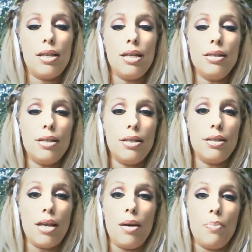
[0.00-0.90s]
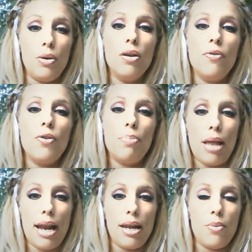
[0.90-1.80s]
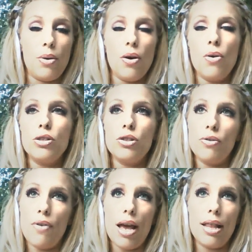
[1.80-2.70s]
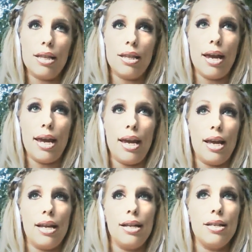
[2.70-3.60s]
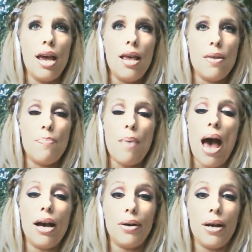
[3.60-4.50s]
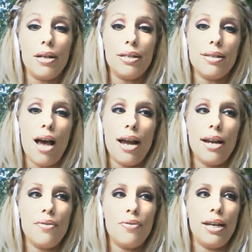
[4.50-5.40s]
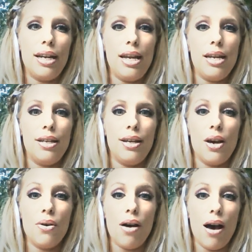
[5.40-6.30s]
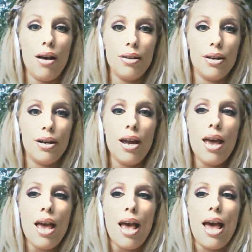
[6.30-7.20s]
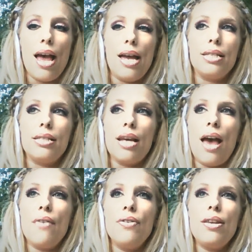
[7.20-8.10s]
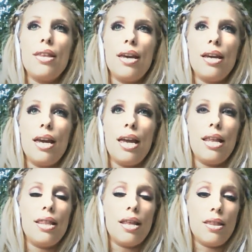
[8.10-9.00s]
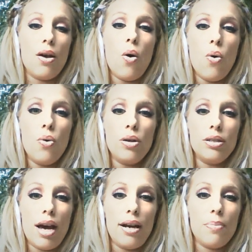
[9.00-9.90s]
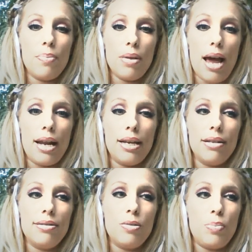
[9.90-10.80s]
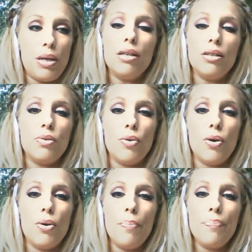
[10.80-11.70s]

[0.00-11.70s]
this is a beautiful planet with ultraviolet light, and the background is kind of like an indigo color, and everything in the whole entire planet is peaceful.